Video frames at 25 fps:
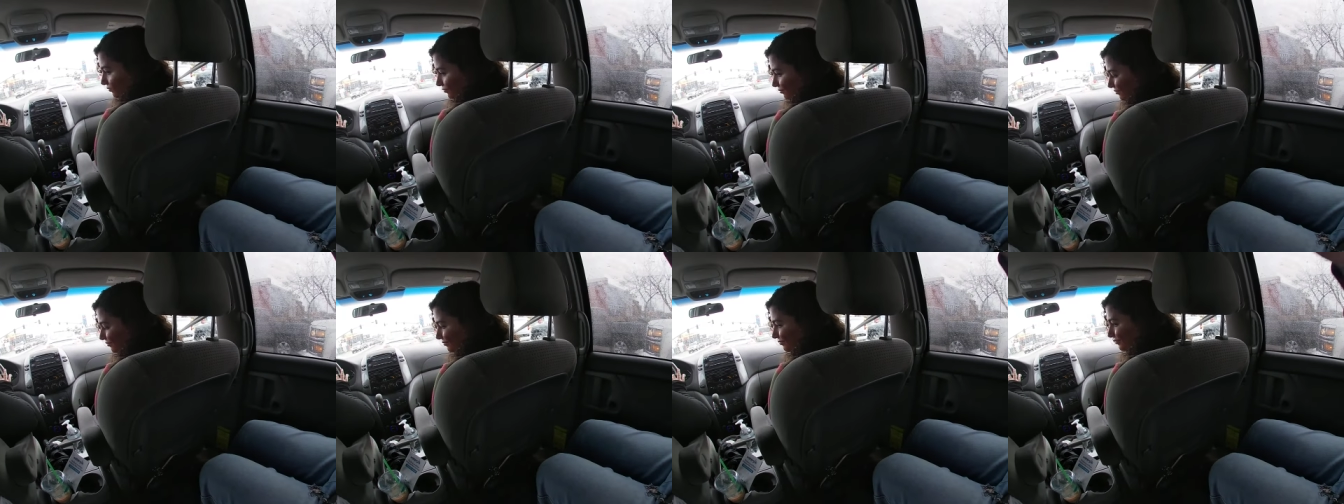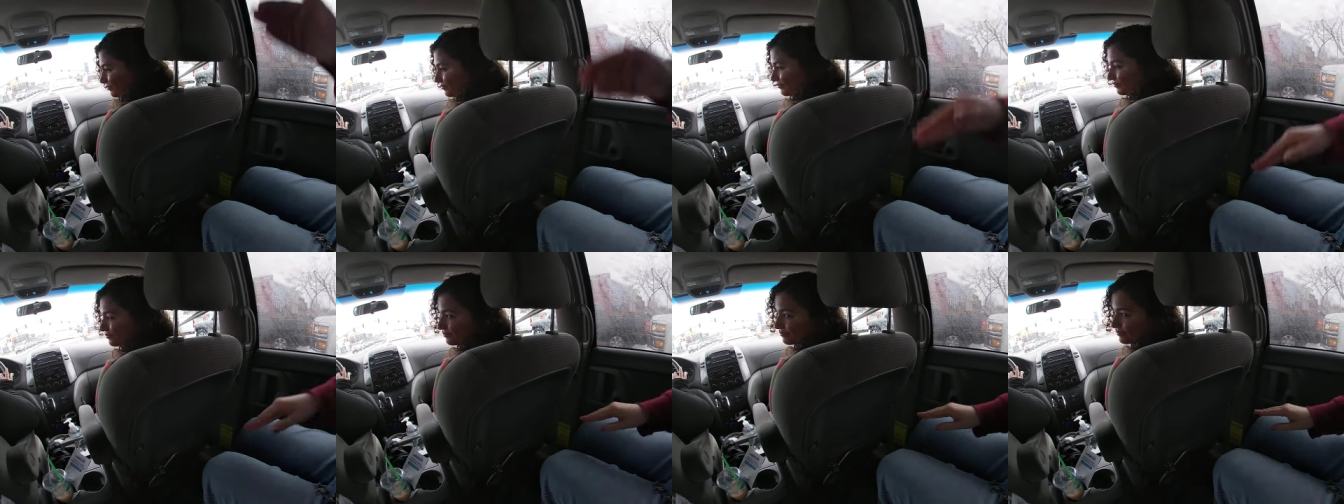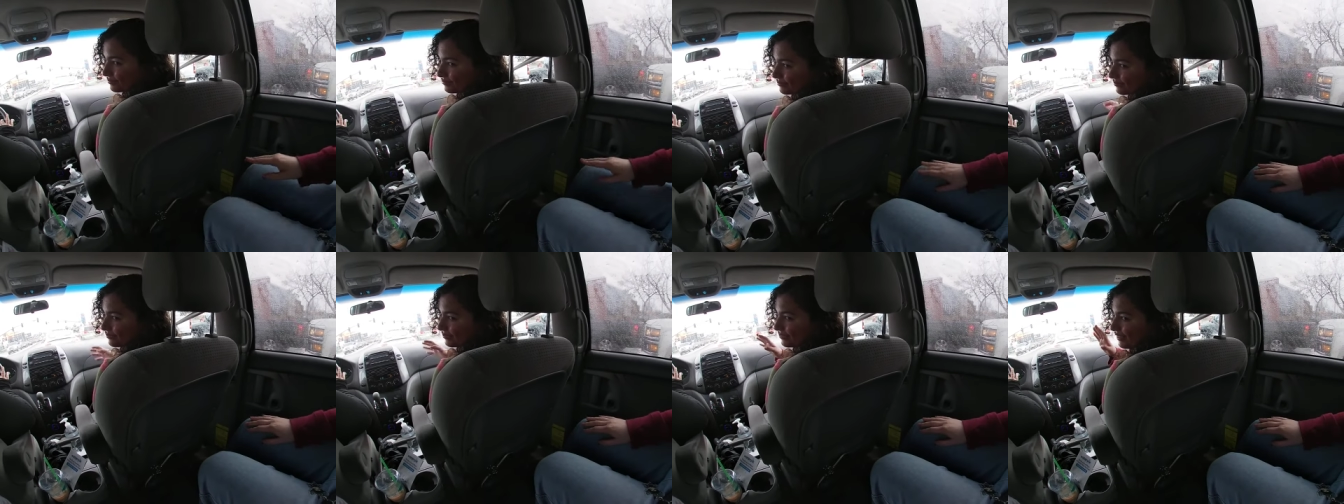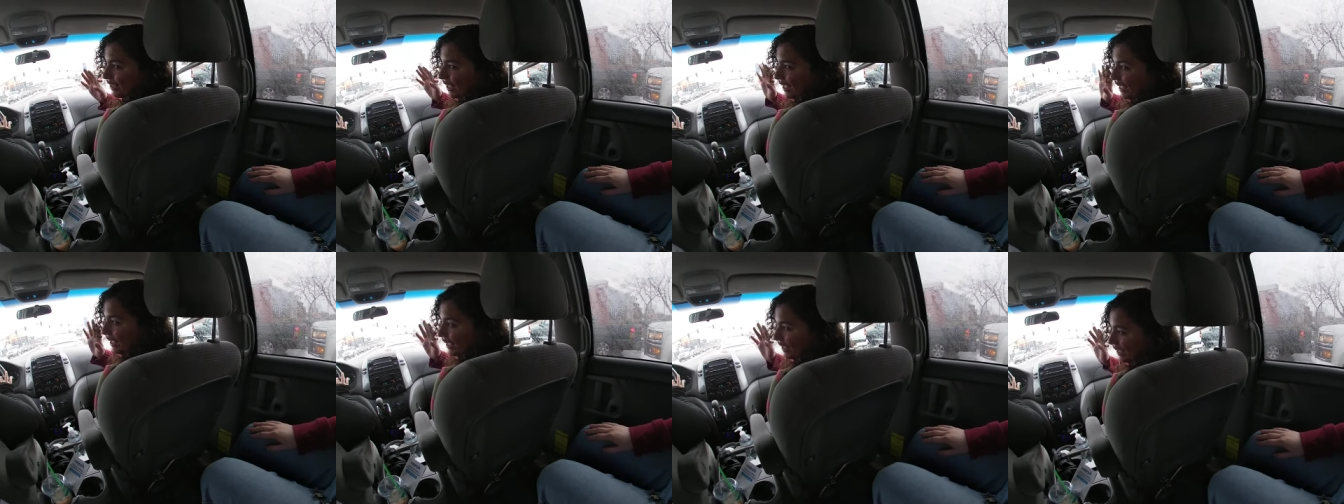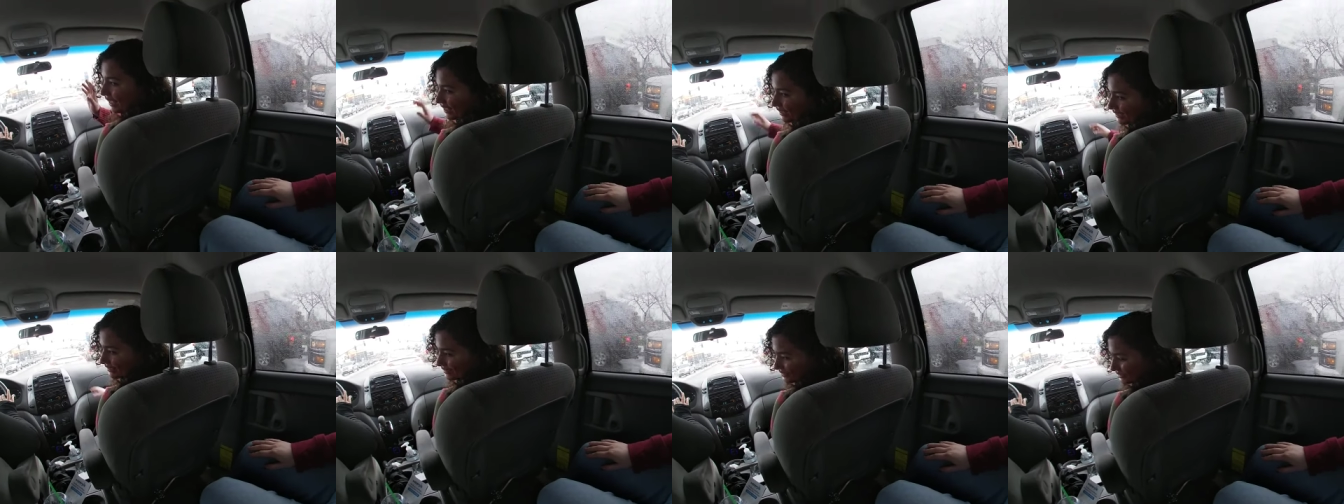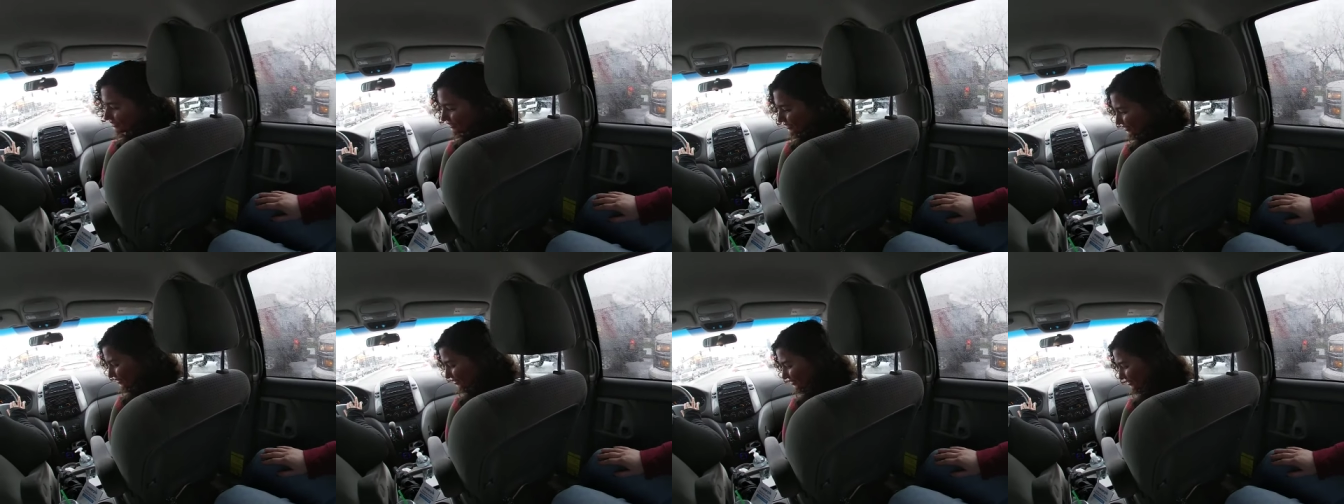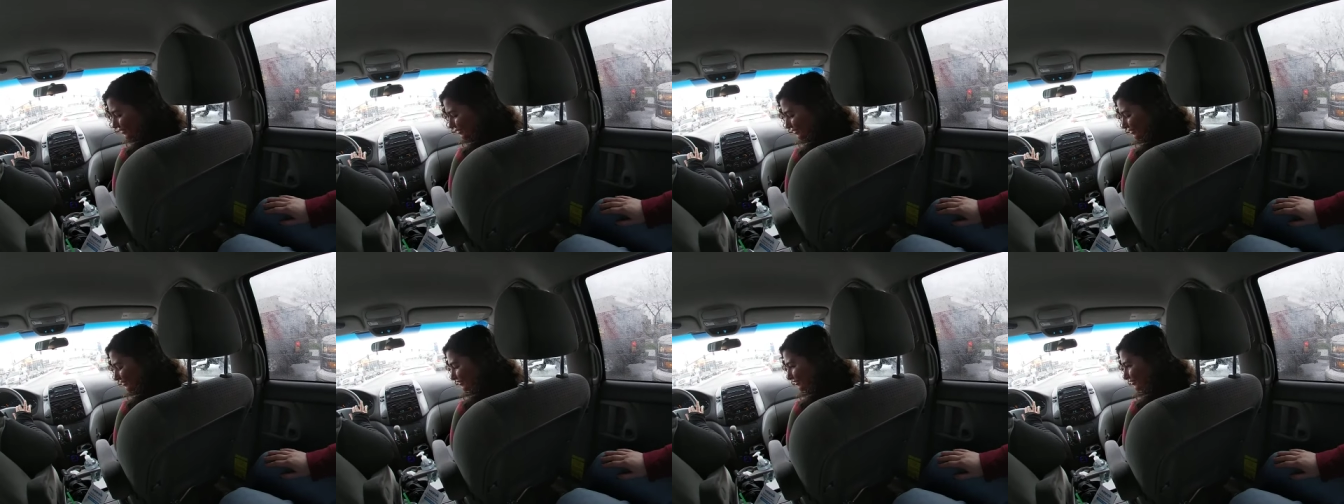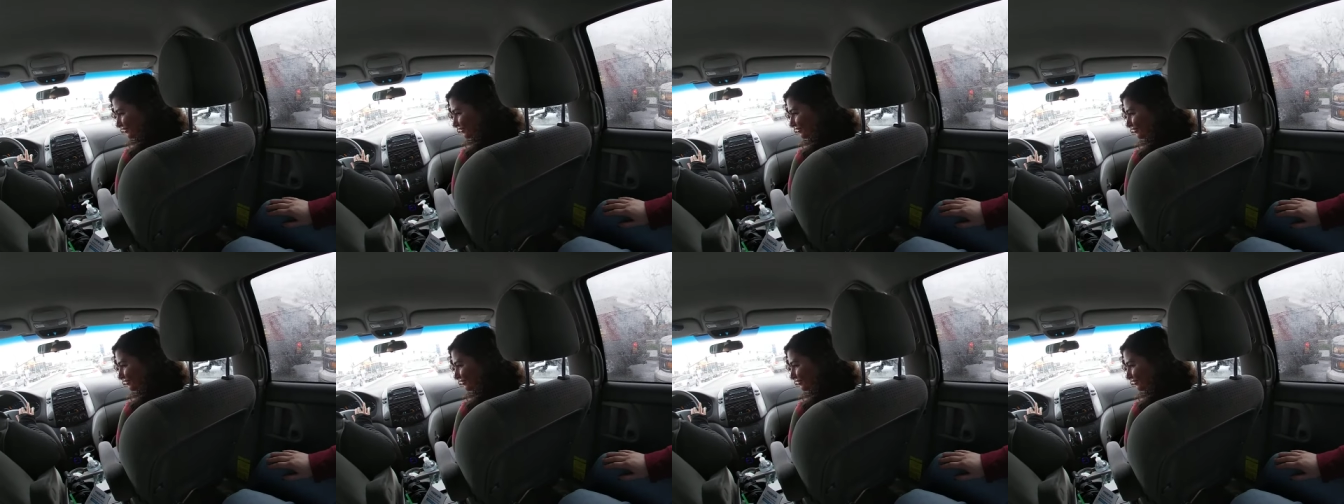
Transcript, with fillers: like a fatty, one of the scary